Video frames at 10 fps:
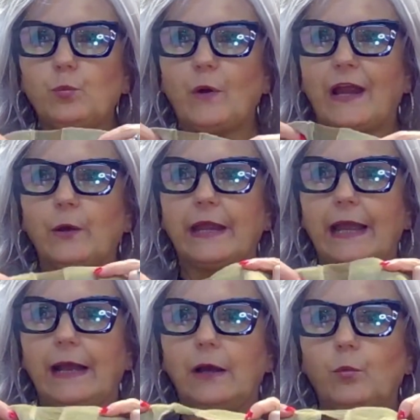wearing
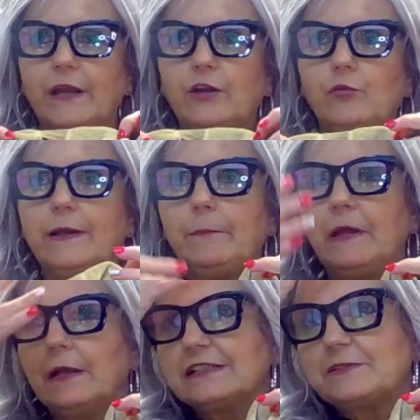a wig grip,
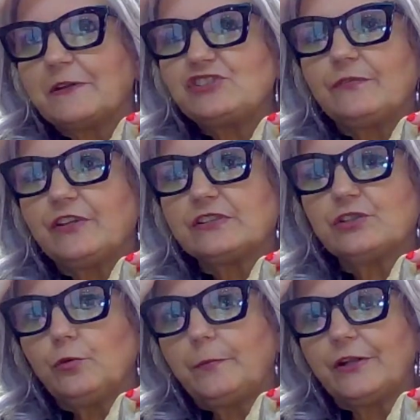especially if there's
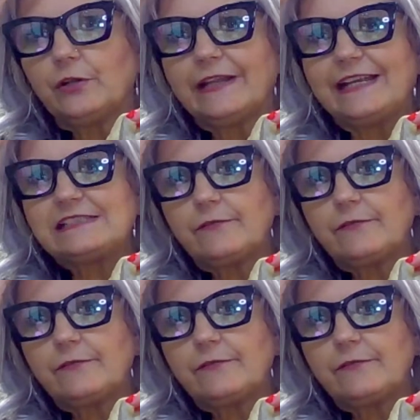a little bit of lace.